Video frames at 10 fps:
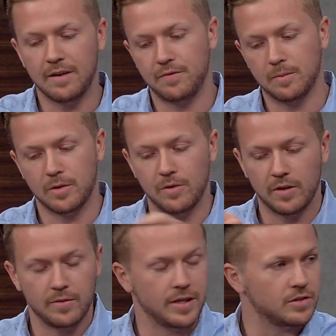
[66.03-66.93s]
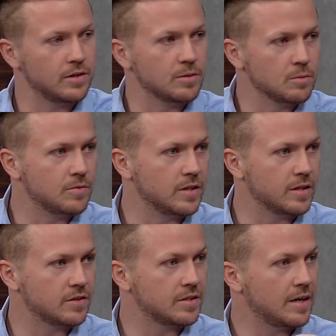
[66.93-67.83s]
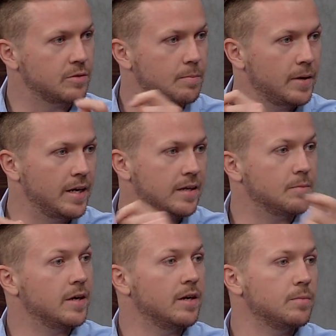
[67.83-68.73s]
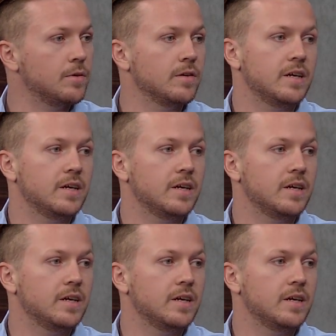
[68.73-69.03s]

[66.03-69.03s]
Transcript: I'd flip it over, I'd write junk removal on the other side with a pen and my number,